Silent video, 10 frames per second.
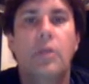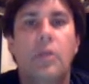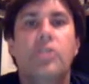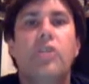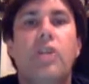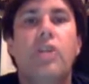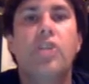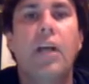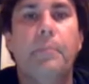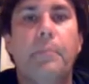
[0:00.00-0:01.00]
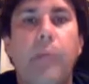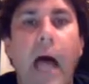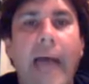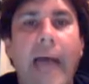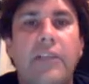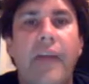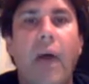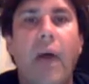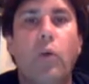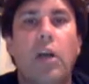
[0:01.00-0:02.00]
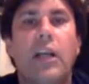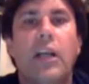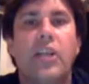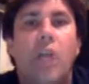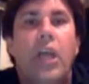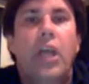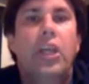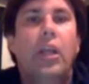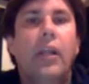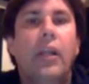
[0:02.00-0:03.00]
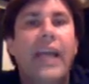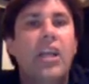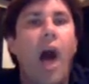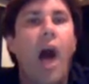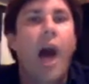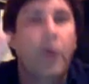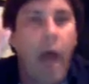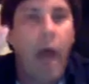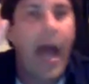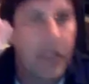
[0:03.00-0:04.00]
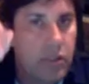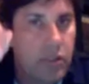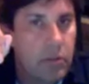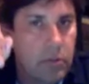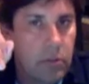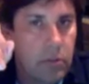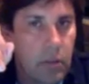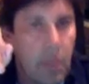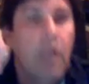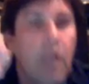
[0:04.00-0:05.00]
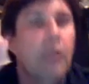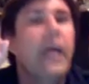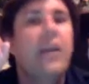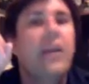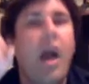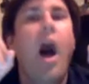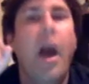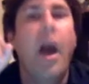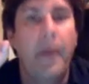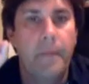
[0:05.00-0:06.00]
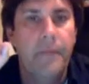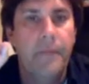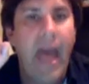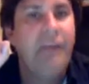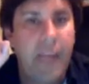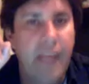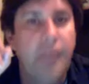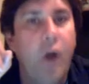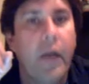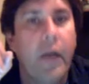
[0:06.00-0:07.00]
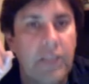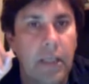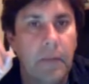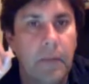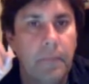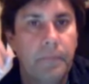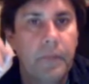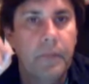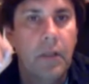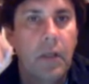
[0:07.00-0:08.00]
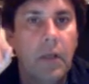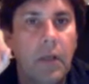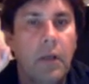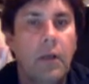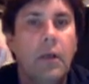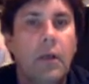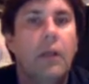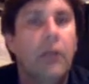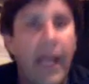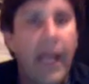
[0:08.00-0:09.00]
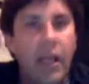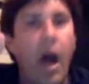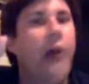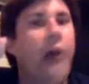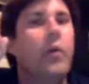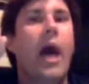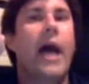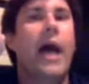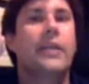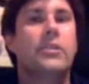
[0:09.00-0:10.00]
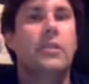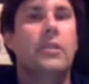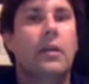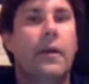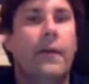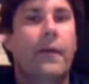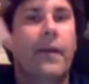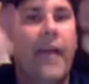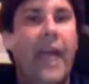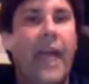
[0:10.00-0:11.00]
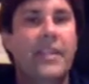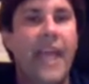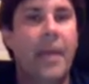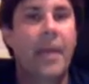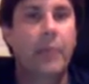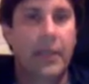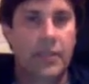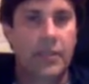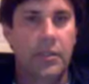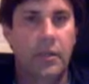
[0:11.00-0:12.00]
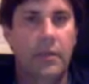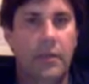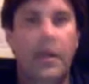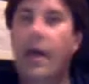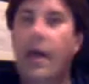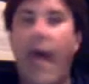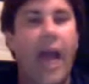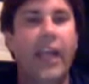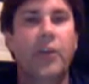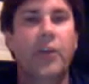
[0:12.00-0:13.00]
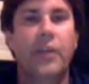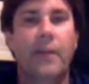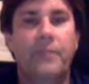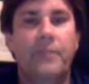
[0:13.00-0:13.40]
starts to comply to that word because let God arise. Let God have the authority. Let God arise and his enemies, hallelujah,